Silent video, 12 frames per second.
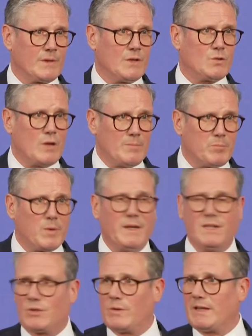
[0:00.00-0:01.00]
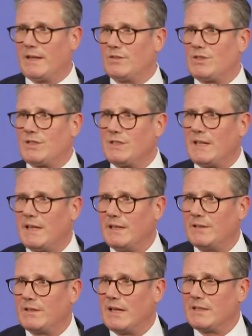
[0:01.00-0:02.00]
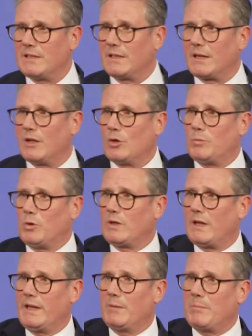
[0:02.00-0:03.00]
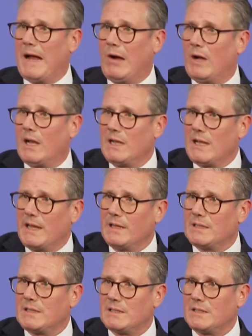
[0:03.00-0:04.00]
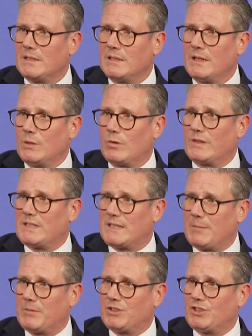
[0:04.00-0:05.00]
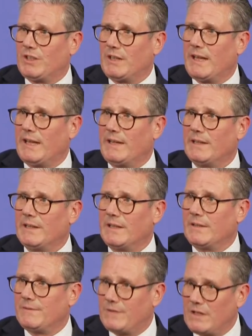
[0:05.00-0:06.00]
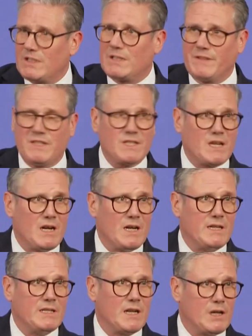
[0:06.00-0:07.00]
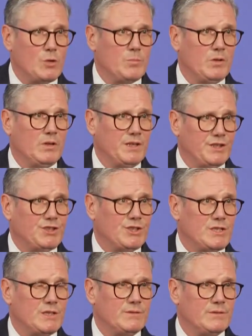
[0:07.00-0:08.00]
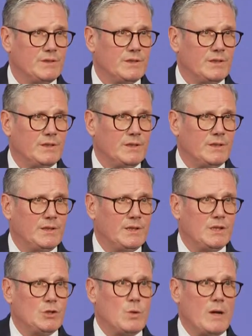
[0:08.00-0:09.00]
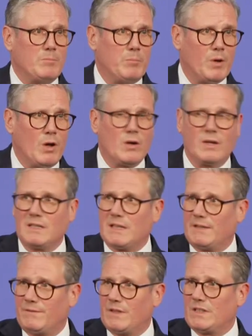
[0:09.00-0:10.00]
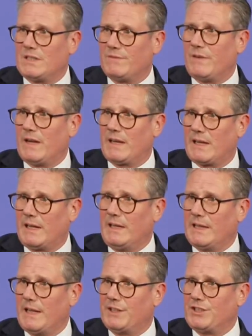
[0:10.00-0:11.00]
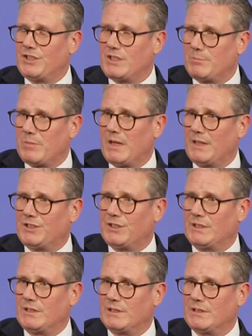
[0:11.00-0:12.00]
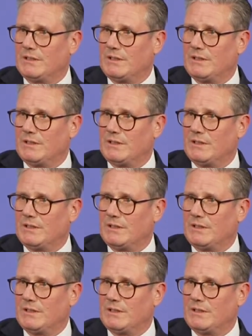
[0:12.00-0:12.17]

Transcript: So I'm pleased to announce today that under the Global Clean Power Alliance, we're establishing a first-of-its-kind global initiative to unblock and diversify clean energy supply chains.